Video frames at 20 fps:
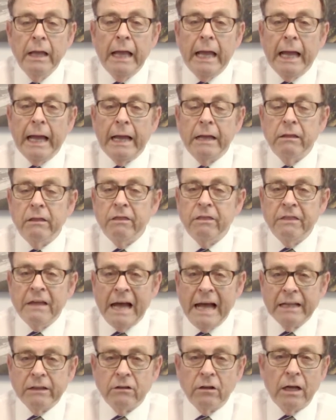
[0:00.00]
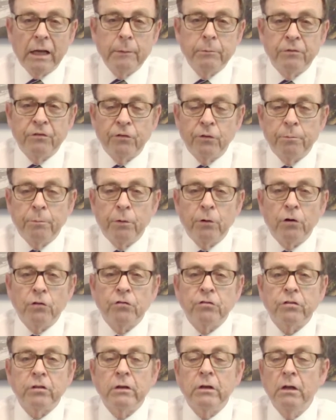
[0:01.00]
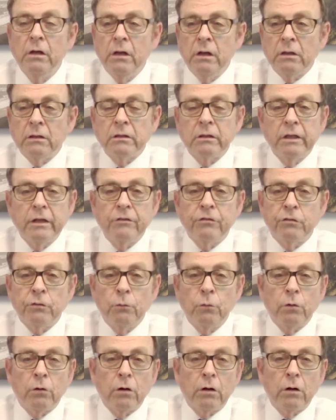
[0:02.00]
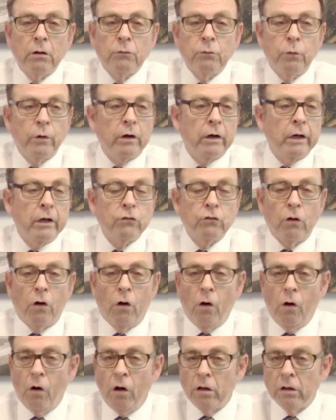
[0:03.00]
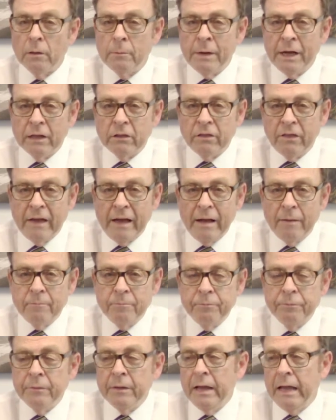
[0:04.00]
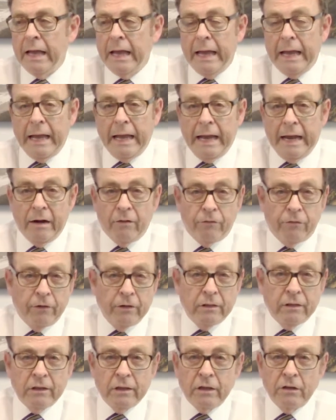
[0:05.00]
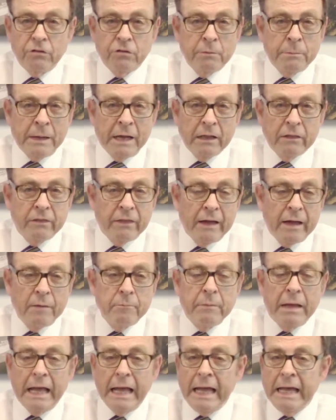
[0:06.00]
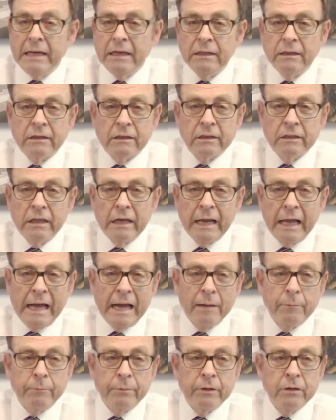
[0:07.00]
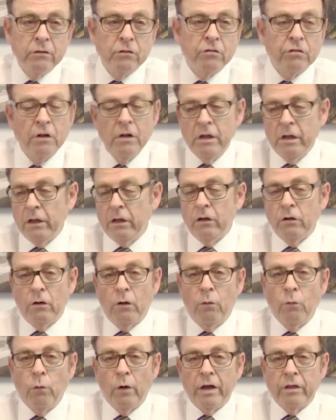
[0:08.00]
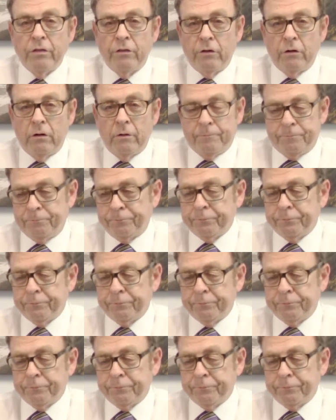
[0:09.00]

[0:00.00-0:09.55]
And that type of a person lives a world where it's all about them, everything is about them, anything that happens, whether